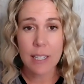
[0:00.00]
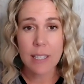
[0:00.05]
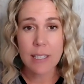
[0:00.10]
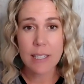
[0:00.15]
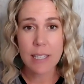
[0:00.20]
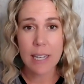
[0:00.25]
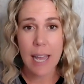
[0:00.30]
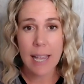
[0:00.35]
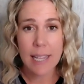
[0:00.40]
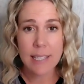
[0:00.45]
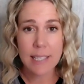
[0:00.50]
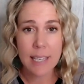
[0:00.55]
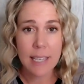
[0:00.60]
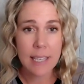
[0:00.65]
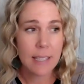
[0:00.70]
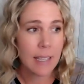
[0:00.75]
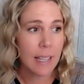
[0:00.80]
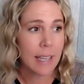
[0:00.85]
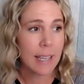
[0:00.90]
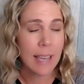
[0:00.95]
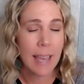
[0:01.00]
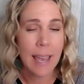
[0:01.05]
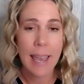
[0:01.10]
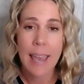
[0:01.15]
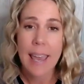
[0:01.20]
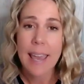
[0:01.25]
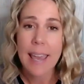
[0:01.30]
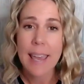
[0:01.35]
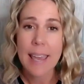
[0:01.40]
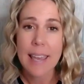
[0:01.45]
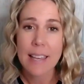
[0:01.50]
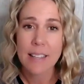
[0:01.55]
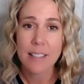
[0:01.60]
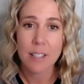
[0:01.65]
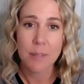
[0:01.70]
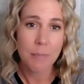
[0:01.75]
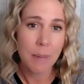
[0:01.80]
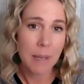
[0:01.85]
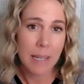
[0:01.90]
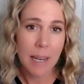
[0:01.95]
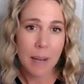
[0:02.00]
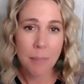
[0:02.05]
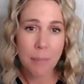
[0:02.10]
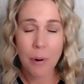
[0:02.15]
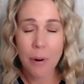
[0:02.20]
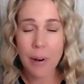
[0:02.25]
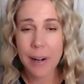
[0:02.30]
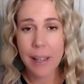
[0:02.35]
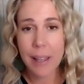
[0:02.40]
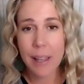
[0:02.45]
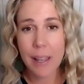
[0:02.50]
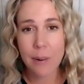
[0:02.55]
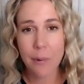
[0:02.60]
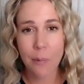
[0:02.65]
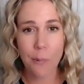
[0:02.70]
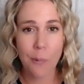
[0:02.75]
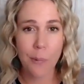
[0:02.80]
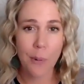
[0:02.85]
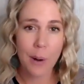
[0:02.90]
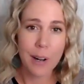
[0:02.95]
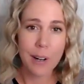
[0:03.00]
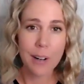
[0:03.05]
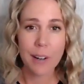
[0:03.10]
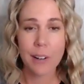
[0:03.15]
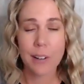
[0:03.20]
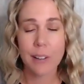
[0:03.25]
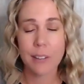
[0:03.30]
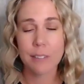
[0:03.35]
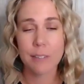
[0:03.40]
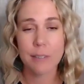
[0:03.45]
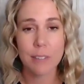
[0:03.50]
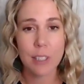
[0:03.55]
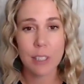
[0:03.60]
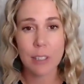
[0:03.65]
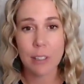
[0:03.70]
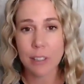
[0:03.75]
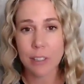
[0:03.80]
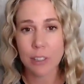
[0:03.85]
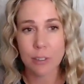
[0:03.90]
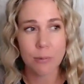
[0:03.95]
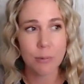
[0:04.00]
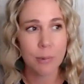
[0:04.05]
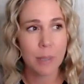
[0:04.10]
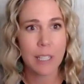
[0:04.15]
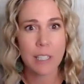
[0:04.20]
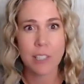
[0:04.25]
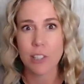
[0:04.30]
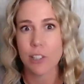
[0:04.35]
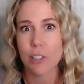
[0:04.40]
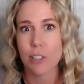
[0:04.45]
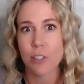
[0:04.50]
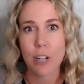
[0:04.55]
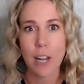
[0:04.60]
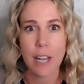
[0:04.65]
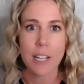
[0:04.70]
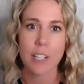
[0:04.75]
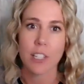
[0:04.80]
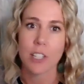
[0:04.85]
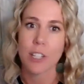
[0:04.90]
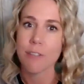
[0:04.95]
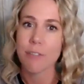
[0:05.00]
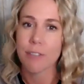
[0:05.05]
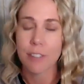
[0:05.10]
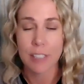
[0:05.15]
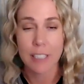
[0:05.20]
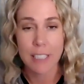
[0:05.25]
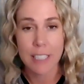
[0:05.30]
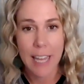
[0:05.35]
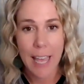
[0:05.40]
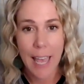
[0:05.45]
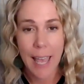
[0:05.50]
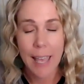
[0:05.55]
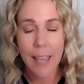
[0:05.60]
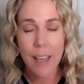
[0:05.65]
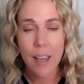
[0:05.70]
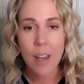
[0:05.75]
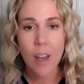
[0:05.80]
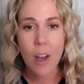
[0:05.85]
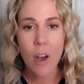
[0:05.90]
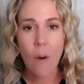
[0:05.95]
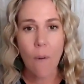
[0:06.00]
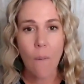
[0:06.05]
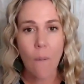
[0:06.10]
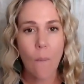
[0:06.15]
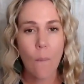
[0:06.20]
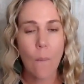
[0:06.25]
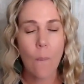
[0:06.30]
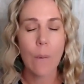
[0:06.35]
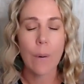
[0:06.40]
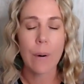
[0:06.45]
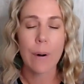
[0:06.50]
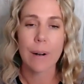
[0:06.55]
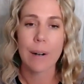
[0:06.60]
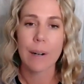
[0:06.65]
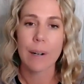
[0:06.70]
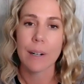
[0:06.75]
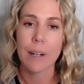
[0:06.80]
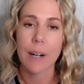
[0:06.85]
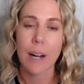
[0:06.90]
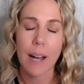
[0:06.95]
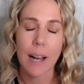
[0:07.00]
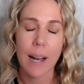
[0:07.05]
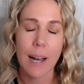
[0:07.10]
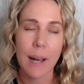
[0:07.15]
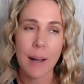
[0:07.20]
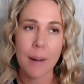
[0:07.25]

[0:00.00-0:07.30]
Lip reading: Is it asking like, hey, it's Monday morning, what is your strategy for today? Or